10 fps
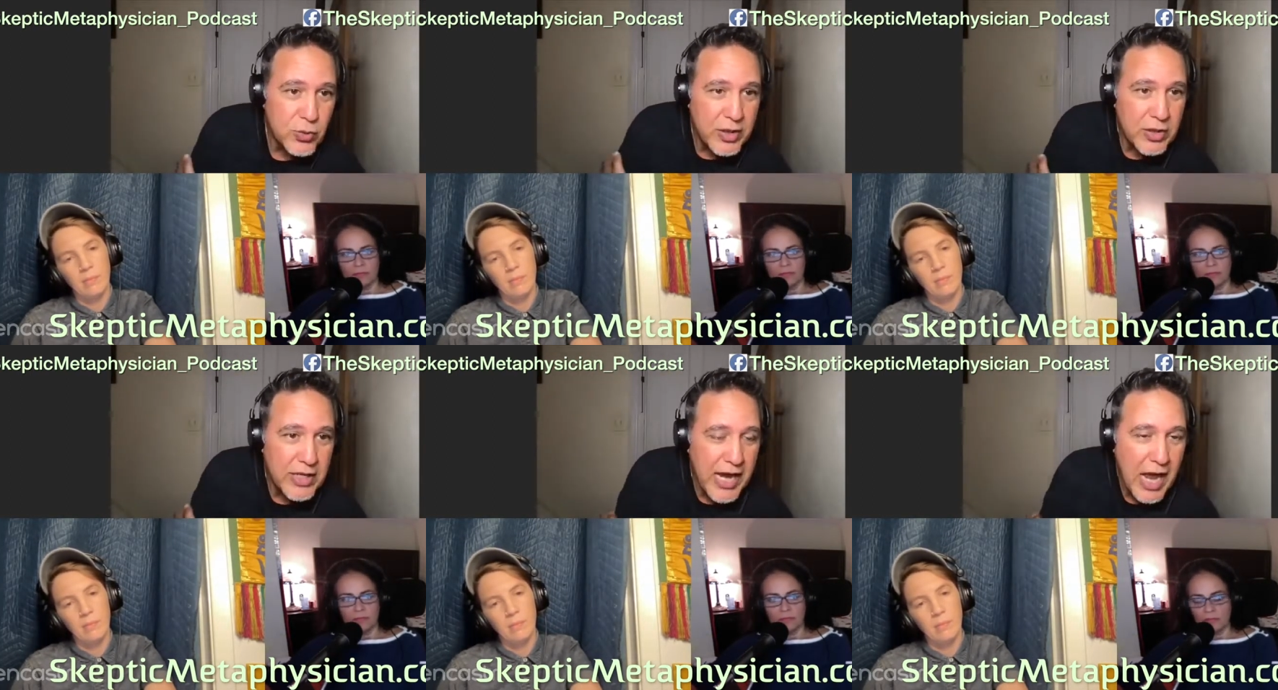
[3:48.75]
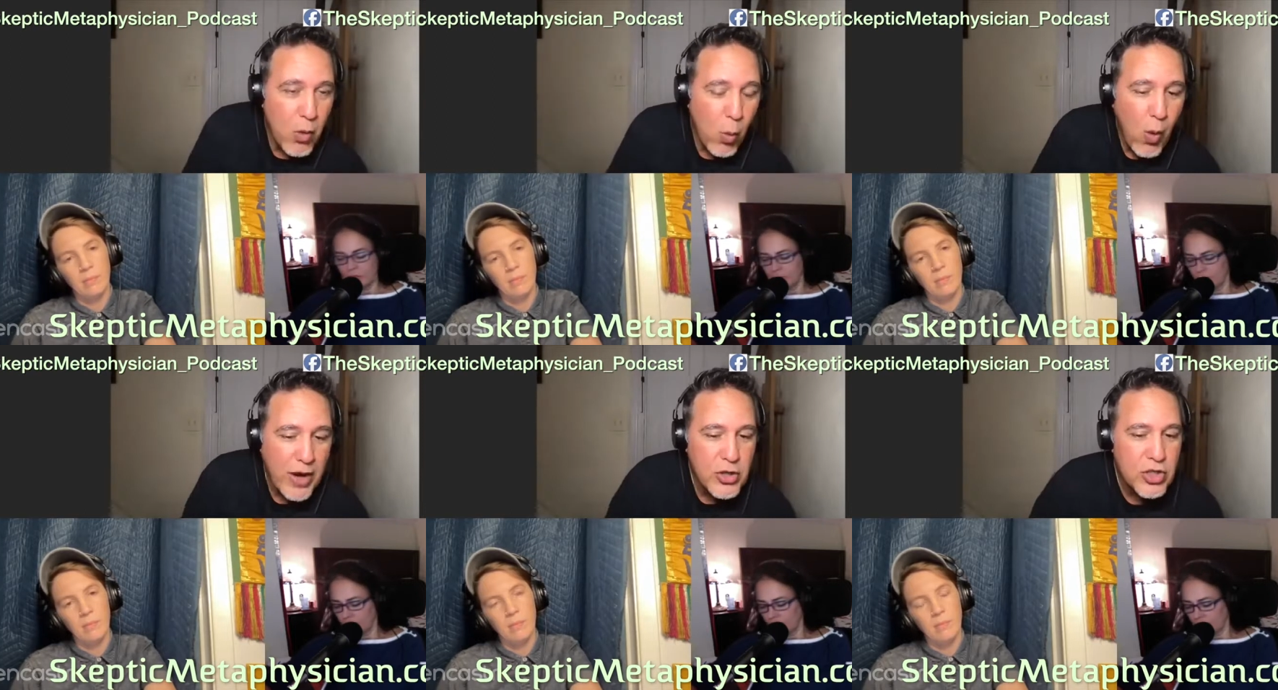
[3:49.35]
Speaker 1: witch? What like
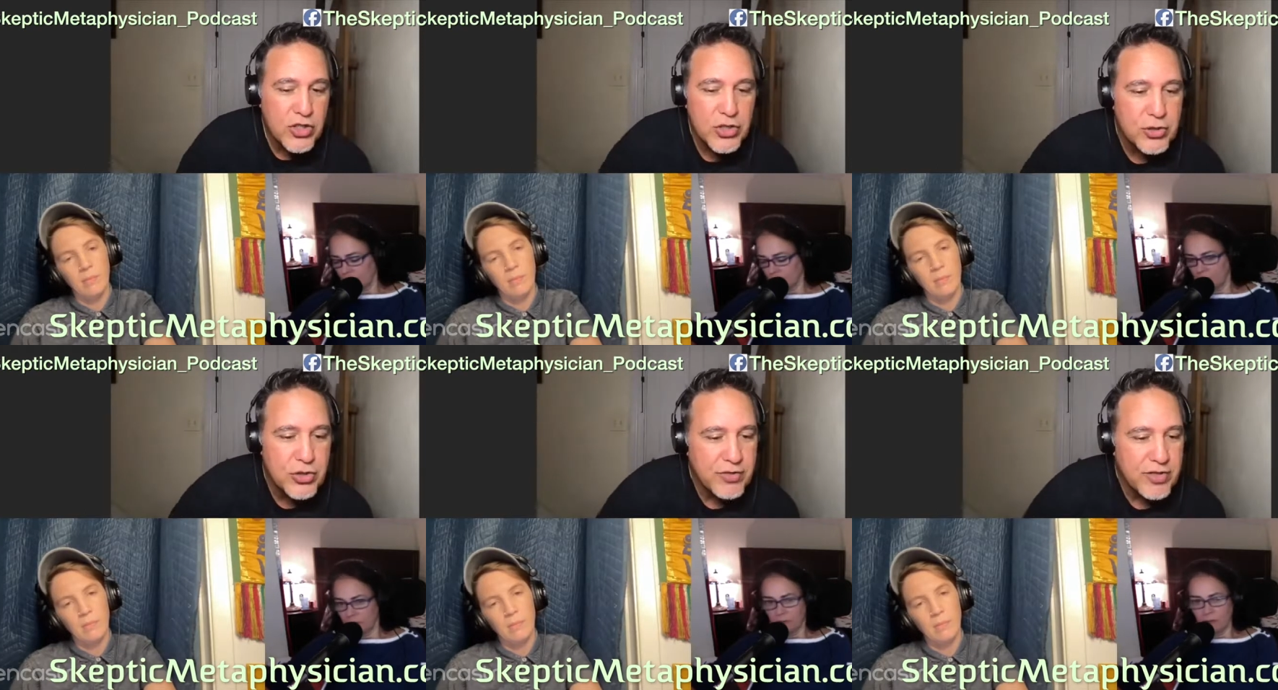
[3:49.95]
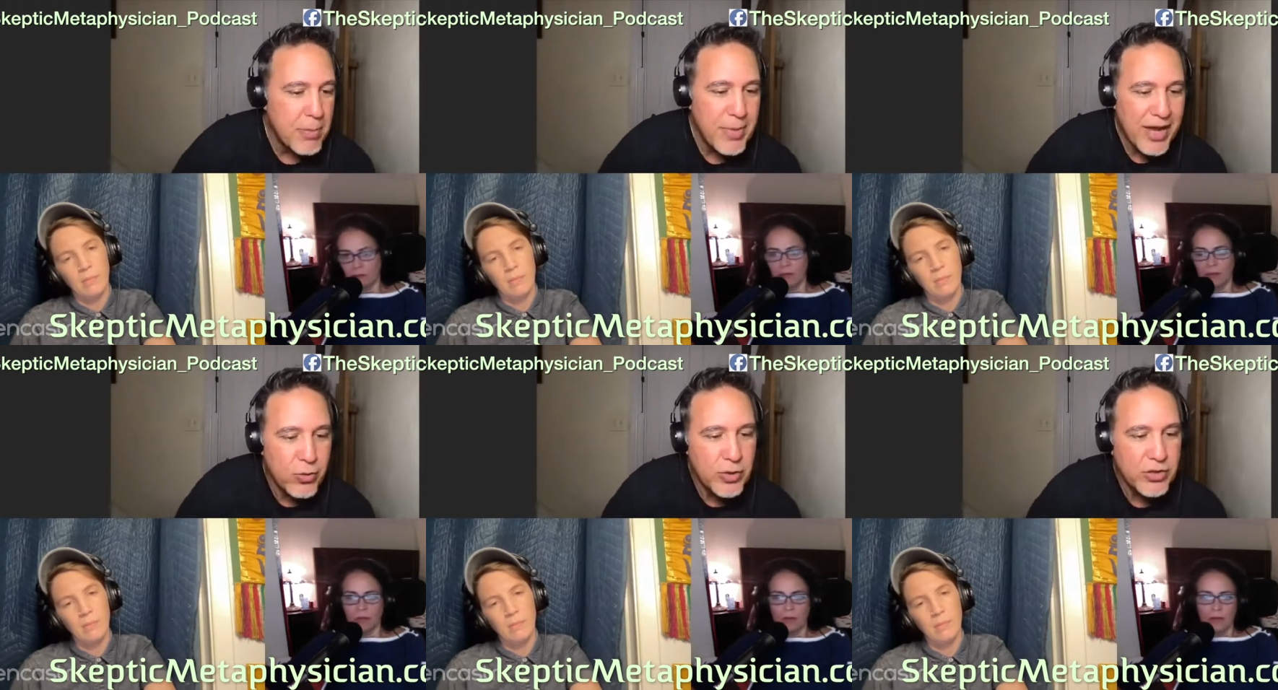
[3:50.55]
how why do you consider yourself an
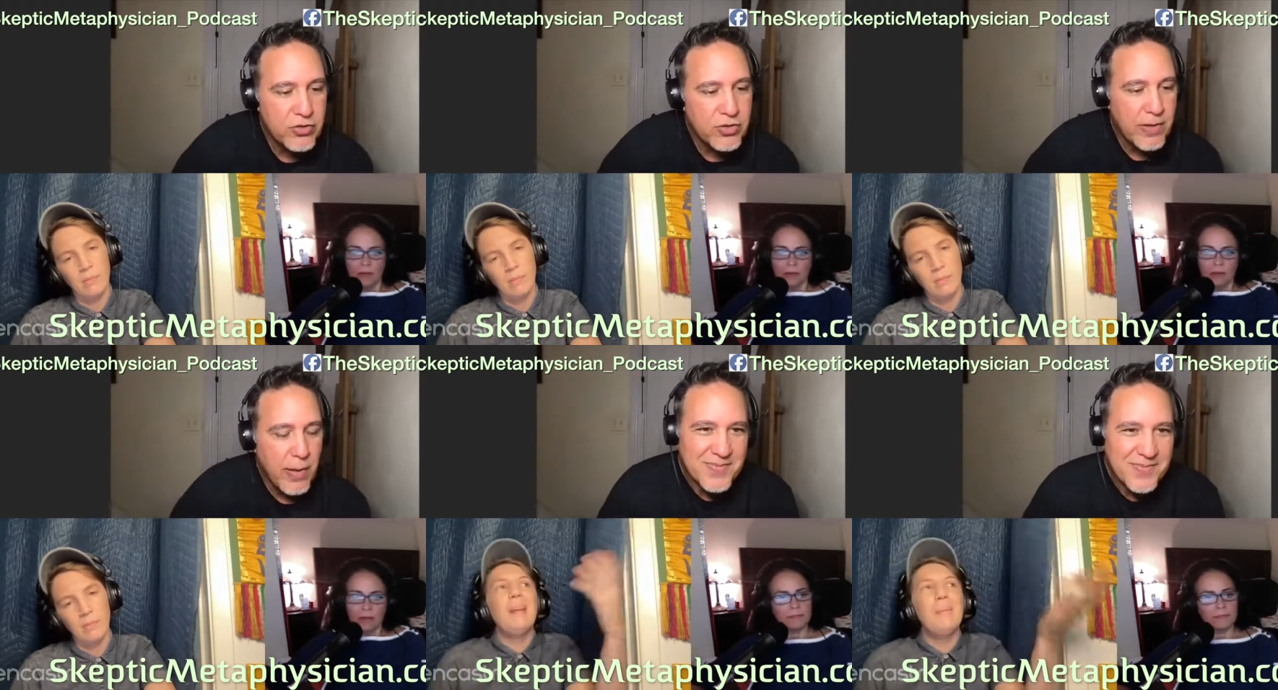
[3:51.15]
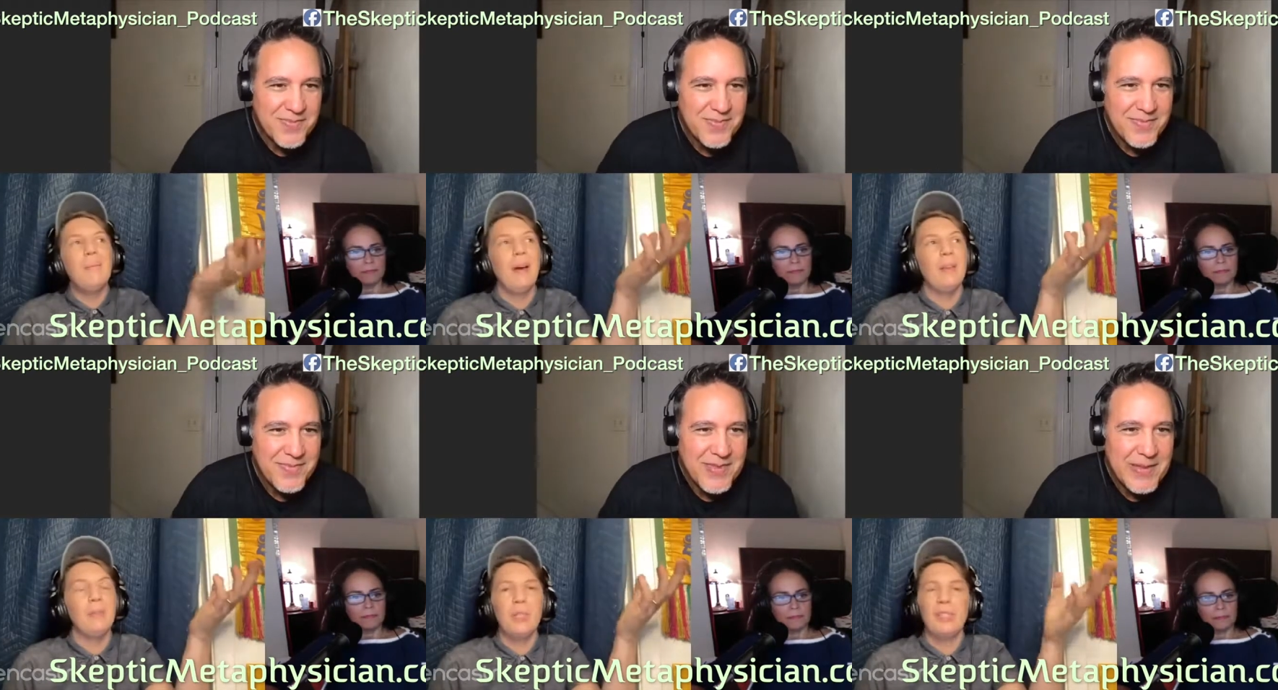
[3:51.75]
empath witch?
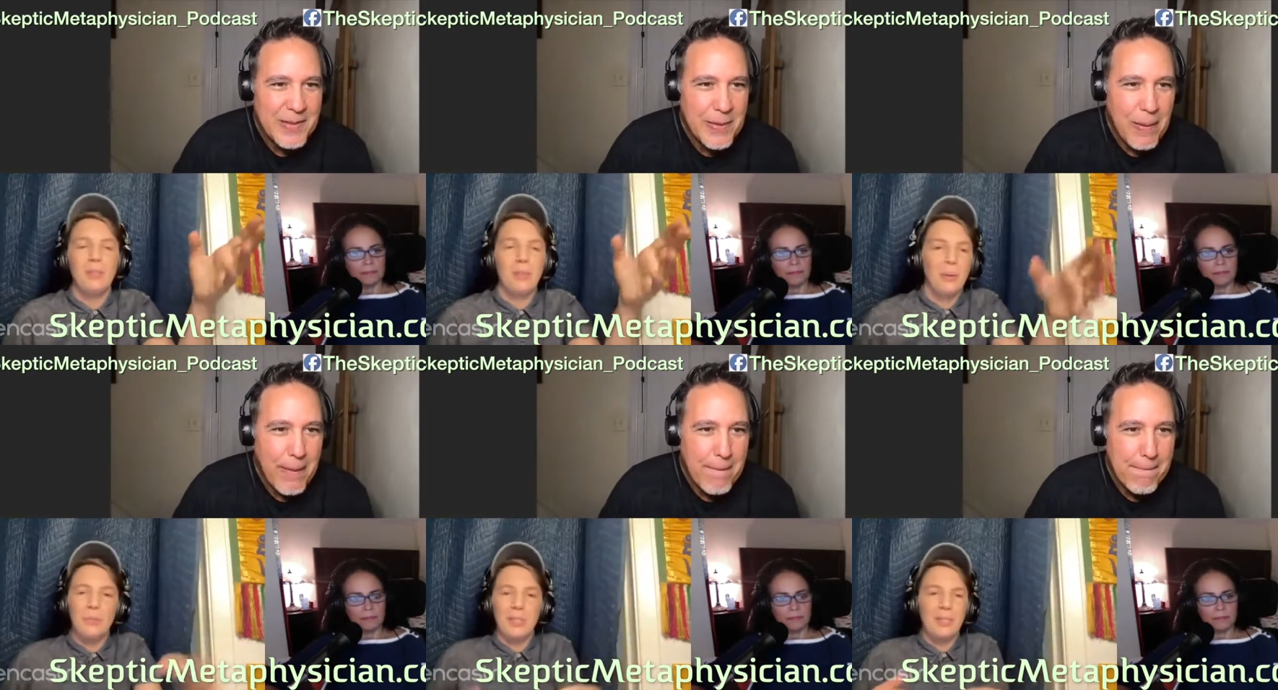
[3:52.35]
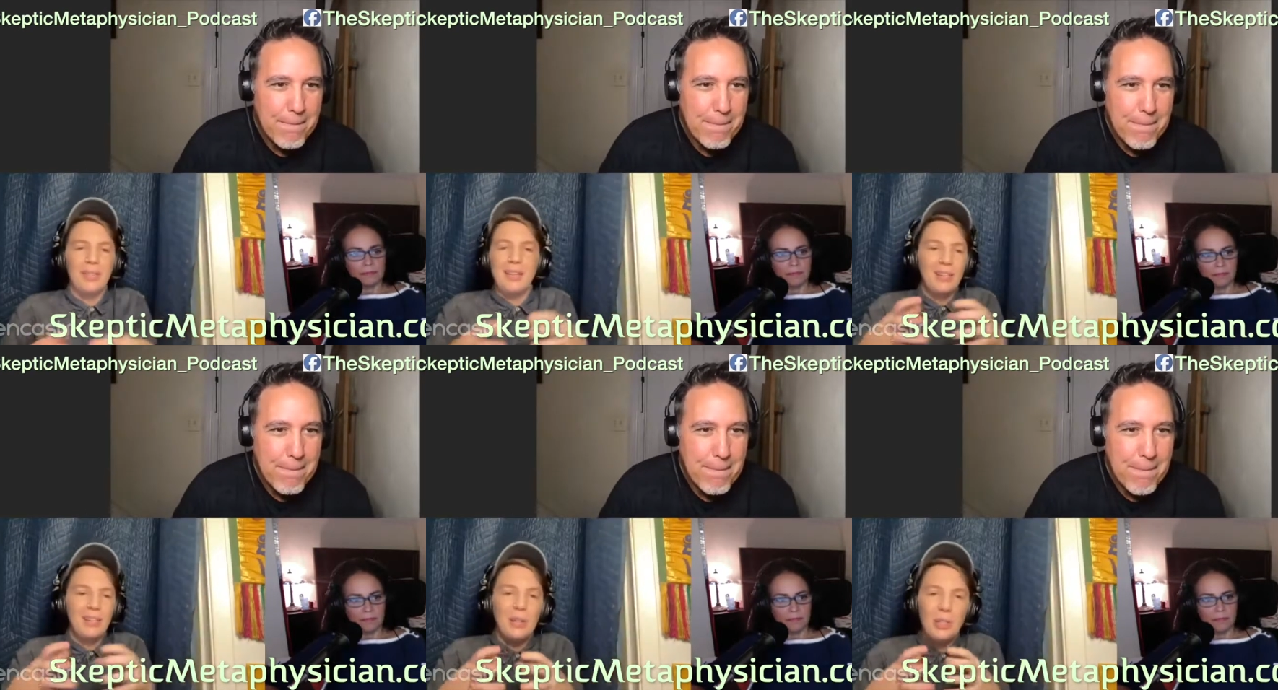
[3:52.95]
Speaker 2: Empath witch is sort of just
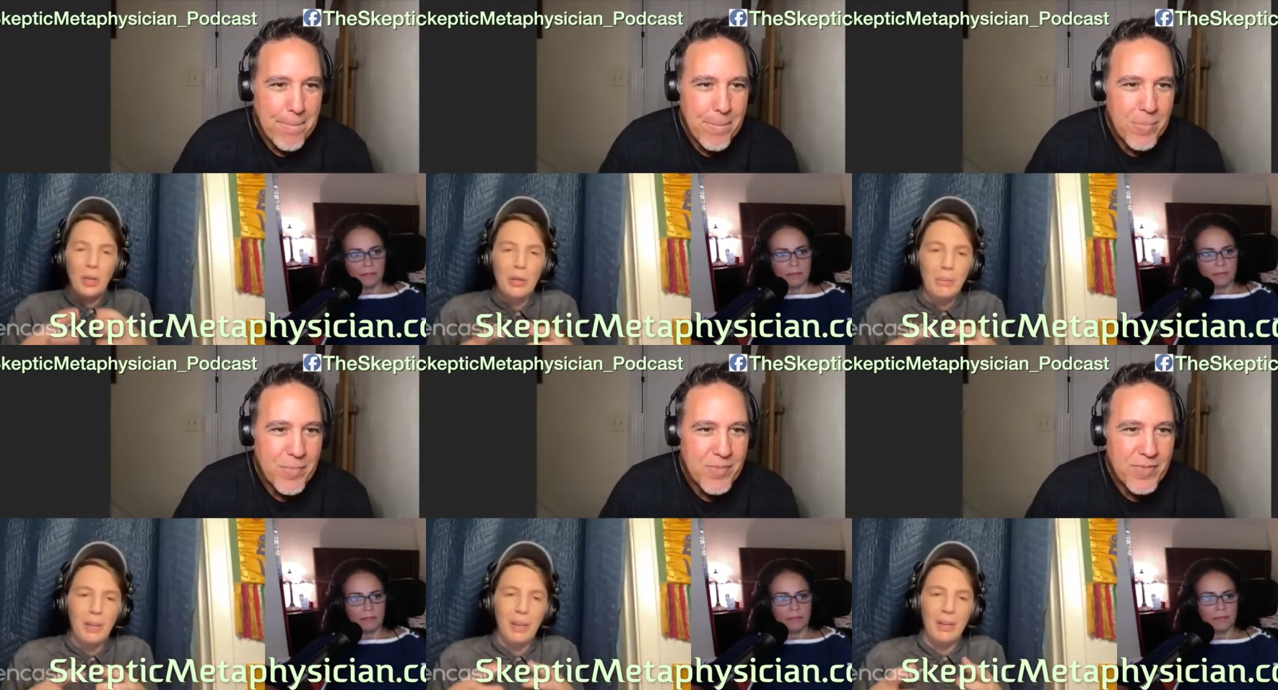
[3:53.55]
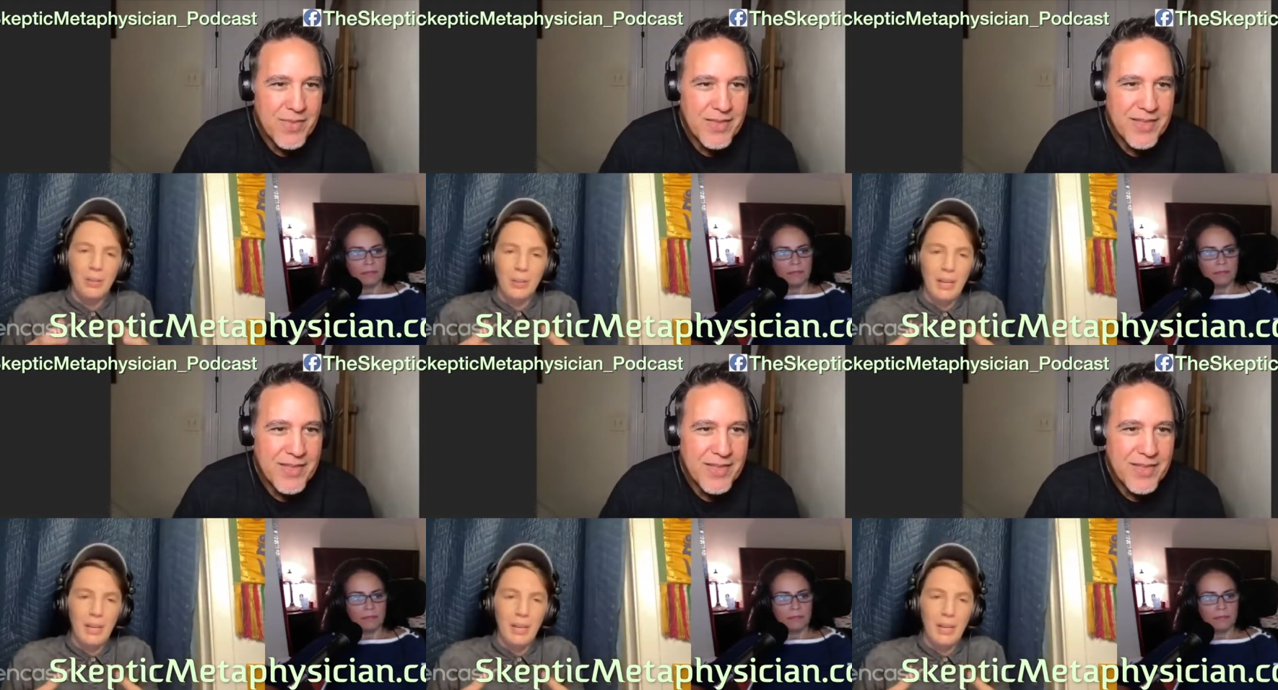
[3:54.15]
like a, a term that I